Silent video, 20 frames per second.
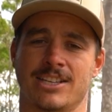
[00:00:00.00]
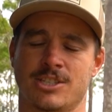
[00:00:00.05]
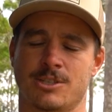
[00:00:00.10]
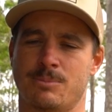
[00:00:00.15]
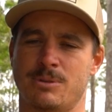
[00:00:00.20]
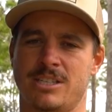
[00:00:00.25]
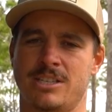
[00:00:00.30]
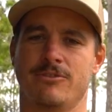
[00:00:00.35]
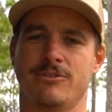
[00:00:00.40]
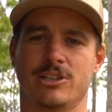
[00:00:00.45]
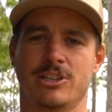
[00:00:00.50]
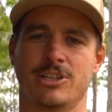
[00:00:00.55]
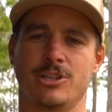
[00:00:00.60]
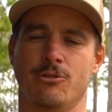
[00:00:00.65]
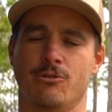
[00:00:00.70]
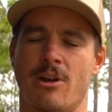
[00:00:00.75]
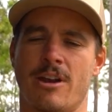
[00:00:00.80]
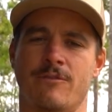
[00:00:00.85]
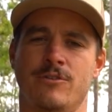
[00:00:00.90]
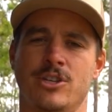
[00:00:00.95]
specifically the
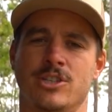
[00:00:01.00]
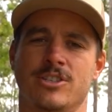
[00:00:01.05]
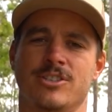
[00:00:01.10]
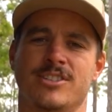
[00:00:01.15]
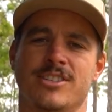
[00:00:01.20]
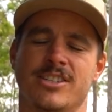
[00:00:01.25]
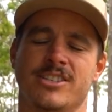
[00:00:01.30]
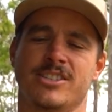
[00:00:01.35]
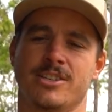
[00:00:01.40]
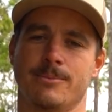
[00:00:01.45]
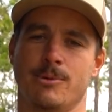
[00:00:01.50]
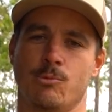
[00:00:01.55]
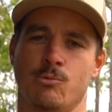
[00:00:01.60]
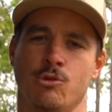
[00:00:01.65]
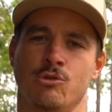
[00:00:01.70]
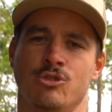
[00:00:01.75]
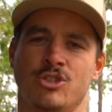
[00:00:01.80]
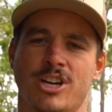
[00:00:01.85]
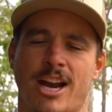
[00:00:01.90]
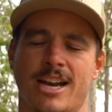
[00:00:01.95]
RedVision system. It
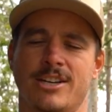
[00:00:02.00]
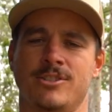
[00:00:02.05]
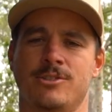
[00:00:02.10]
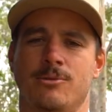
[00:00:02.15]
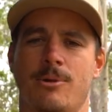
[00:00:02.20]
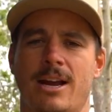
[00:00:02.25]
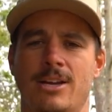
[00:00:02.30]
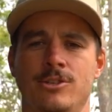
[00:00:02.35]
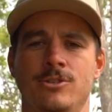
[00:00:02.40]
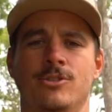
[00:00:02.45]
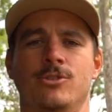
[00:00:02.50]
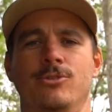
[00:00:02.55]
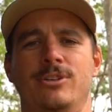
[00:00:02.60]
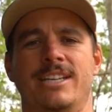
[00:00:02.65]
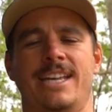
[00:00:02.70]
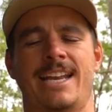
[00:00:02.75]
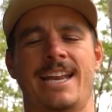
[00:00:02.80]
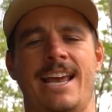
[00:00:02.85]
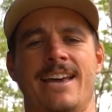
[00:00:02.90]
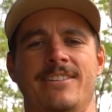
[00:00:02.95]
will change the way you sort
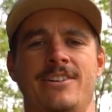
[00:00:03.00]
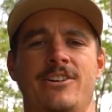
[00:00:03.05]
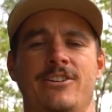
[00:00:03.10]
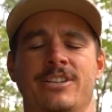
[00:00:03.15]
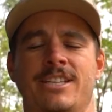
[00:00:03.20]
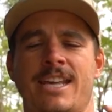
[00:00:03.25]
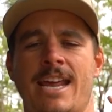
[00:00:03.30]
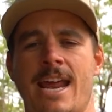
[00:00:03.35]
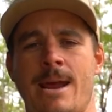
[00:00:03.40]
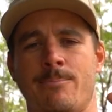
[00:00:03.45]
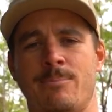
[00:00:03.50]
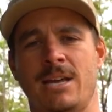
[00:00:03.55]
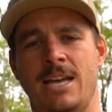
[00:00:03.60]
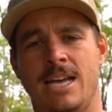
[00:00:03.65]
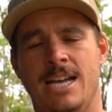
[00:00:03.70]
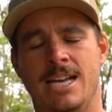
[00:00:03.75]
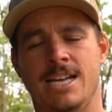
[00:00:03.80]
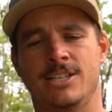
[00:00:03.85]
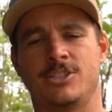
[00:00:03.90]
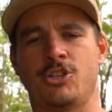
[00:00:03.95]
of get out there and camp.
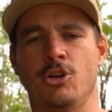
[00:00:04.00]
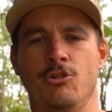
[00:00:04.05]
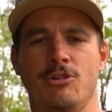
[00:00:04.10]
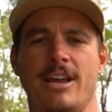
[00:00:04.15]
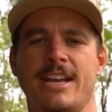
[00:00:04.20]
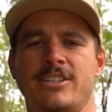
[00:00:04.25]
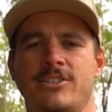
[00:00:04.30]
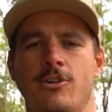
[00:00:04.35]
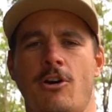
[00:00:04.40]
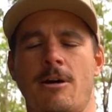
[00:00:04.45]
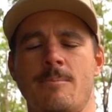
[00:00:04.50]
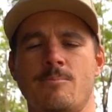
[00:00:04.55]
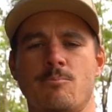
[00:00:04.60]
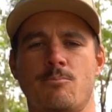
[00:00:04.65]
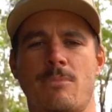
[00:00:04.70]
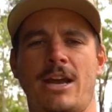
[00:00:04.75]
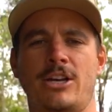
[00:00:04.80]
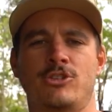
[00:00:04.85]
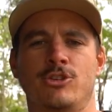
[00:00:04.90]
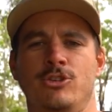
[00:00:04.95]
Till next time,
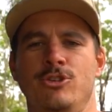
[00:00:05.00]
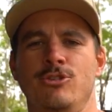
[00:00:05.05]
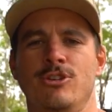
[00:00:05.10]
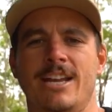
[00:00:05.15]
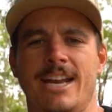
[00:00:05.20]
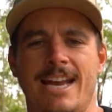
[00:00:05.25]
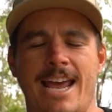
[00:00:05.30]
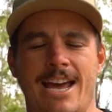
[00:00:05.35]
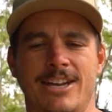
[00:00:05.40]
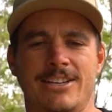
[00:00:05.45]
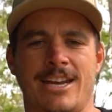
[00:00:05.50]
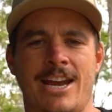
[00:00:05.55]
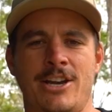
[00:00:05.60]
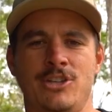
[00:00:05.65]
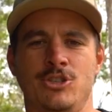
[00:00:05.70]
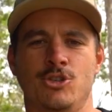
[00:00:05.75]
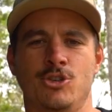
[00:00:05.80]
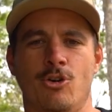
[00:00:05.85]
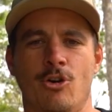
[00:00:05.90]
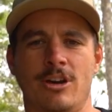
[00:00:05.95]
make sure you get out and
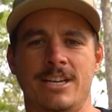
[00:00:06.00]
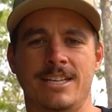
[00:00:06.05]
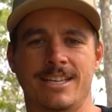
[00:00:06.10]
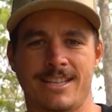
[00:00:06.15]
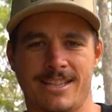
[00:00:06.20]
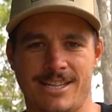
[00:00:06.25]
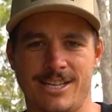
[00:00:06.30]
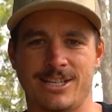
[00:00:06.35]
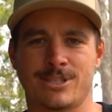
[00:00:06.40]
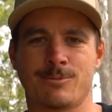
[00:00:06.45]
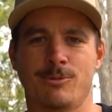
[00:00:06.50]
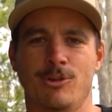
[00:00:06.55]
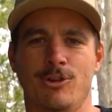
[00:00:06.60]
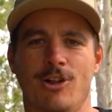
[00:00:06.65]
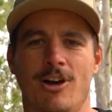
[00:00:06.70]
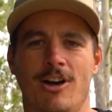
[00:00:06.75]
enjoy the Explore